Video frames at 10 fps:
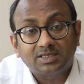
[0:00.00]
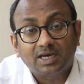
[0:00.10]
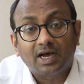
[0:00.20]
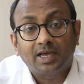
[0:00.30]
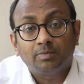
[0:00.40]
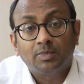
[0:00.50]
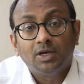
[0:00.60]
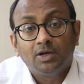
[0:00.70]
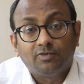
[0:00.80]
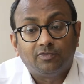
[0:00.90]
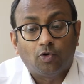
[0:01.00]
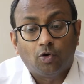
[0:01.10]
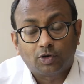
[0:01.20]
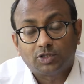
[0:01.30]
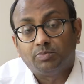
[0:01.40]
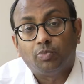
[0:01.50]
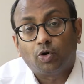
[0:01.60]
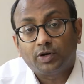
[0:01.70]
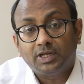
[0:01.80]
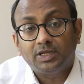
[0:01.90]
time for the
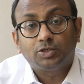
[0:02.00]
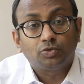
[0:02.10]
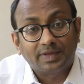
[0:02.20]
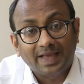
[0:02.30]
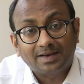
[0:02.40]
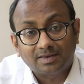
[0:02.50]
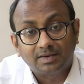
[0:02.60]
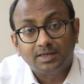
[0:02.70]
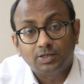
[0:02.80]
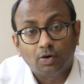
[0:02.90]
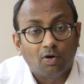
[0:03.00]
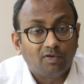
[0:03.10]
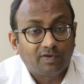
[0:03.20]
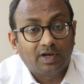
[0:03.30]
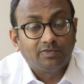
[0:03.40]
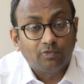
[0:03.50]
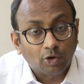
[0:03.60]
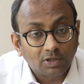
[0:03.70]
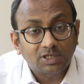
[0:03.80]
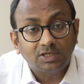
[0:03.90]
body to get rid of
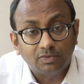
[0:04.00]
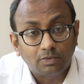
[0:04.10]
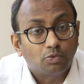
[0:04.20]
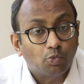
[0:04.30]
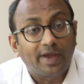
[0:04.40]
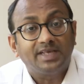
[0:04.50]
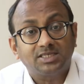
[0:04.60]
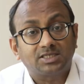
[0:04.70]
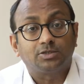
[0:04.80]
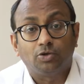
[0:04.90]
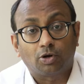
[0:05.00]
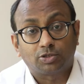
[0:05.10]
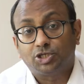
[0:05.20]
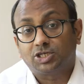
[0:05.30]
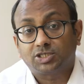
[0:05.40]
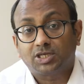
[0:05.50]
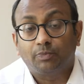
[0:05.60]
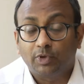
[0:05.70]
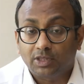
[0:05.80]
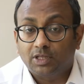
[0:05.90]
unwanted waste, not just
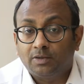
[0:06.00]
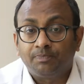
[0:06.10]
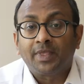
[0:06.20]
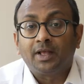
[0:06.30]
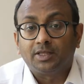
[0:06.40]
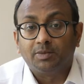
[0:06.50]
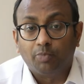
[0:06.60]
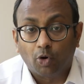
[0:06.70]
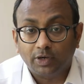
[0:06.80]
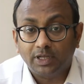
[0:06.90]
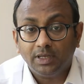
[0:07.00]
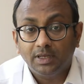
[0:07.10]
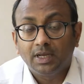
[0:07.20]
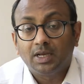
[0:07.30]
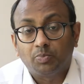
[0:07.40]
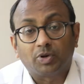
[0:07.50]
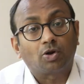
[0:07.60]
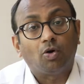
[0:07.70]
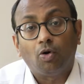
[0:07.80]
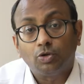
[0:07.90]
within the body, but
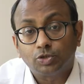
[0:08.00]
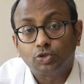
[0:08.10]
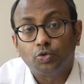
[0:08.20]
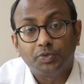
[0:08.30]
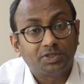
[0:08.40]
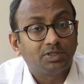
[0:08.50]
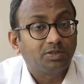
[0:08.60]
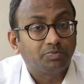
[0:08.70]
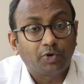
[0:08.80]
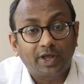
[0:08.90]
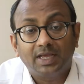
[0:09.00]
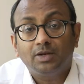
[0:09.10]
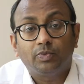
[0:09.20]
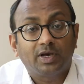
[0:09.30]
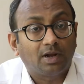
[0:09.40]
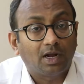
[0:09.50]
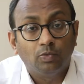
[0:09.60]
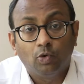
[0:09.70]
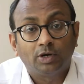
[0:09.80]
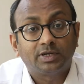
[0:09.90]
also within the brain, where
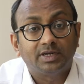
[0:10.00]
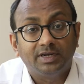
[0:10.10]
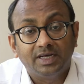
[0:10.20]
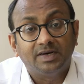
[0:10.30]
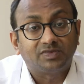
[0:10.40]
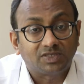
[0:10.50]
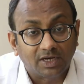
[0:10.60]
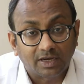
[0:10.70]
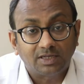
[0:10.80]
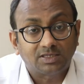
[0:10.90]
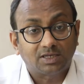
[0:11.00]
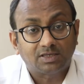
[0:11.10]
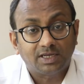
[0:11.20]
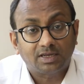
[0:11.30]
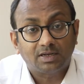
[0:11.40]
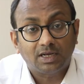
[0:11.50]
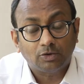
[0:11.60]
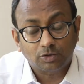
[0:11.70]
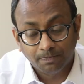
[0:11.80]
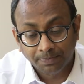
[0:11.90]
unwanted nerve circuits are taken out.